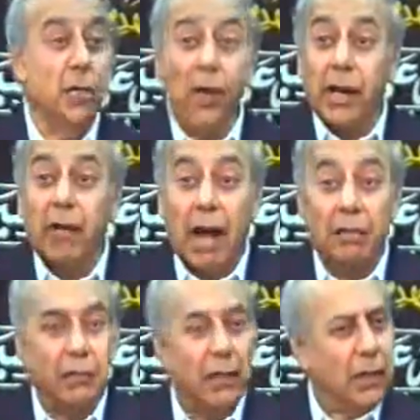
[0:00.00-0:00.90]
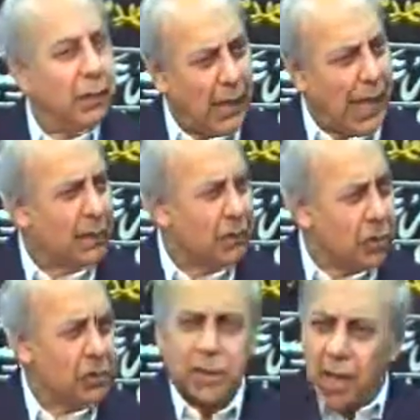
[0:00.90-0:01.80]
going round like the
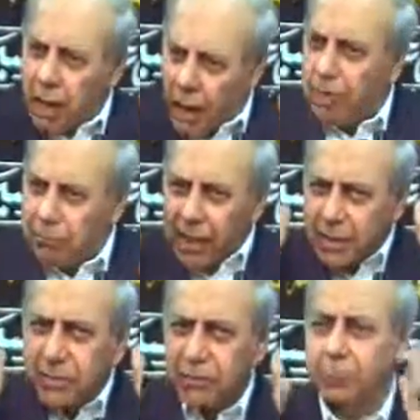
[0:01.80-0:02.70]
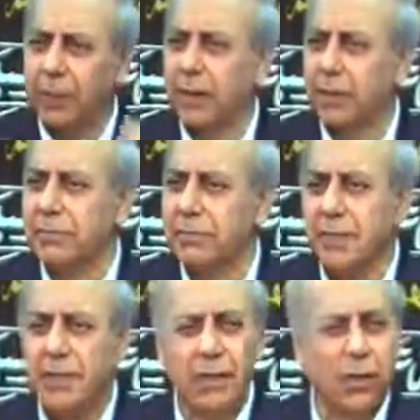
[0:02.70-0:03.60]
most humblest of pilgrims
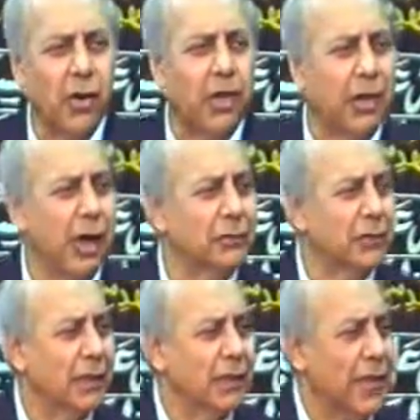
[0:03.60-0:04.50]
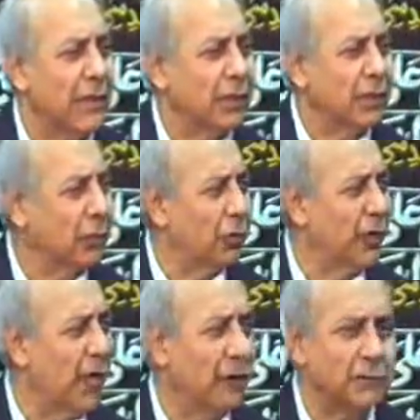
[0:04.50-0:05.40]
going round that
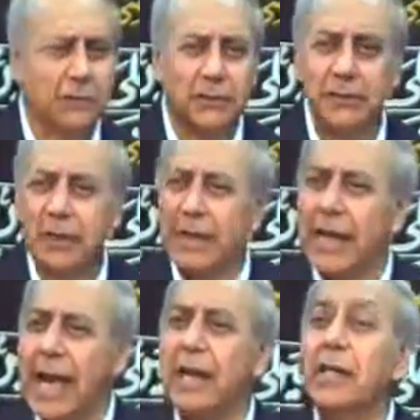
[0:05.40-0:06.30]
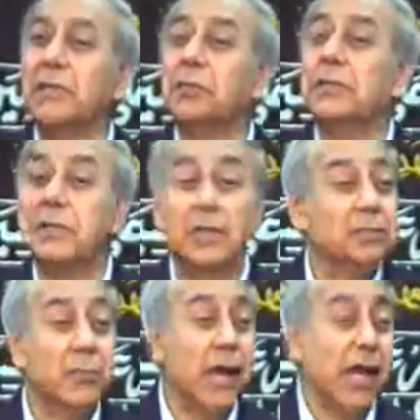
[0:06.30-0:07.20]
holy house. And he would
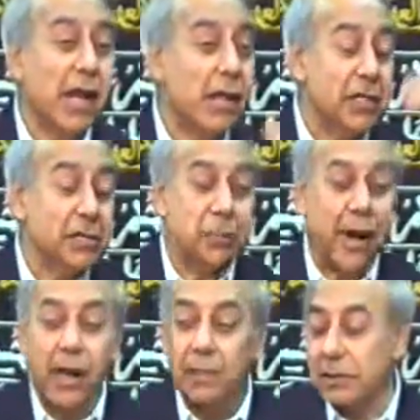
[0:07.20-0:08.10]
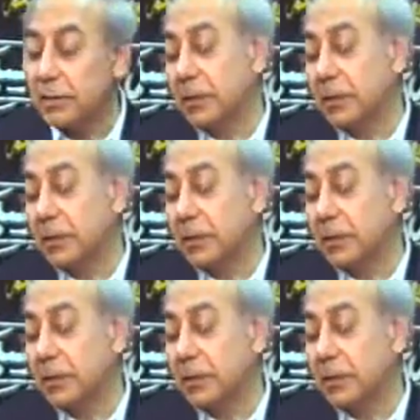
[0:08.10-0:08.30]
be in his prayers,